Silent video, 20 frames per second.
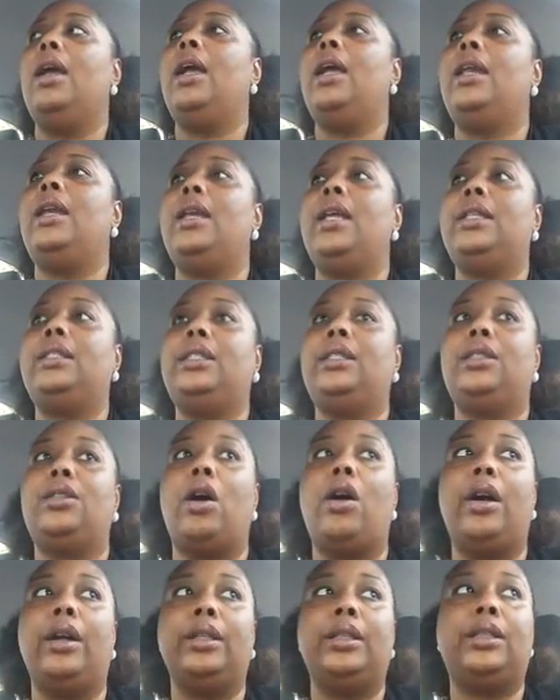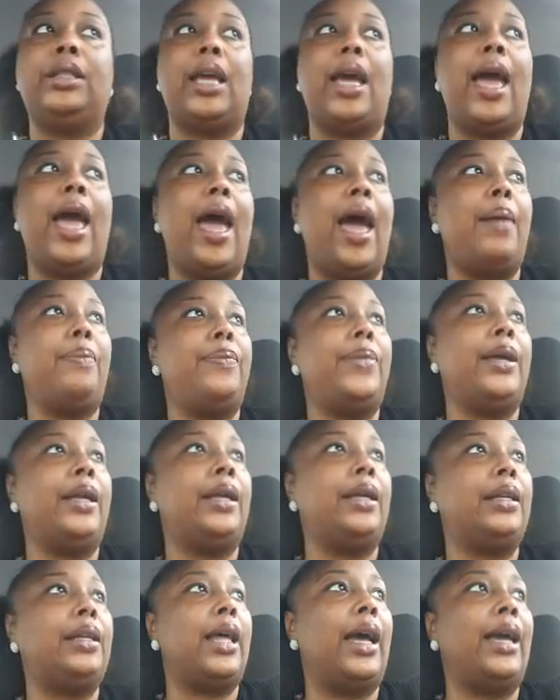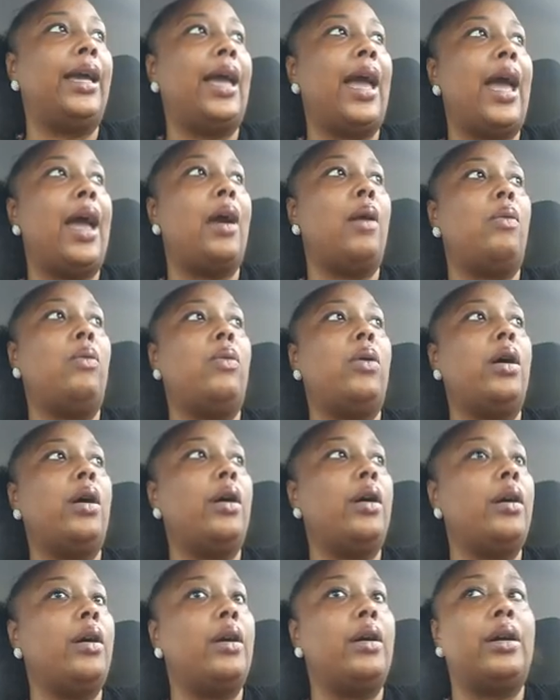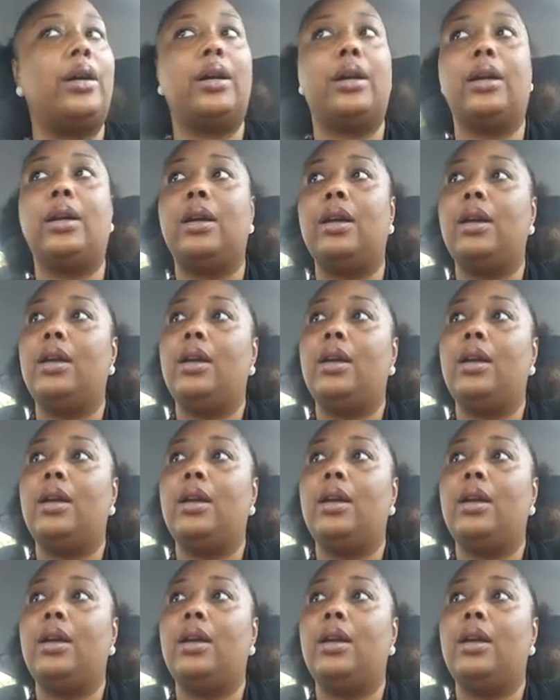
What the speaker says: and it's starting to happen like at work,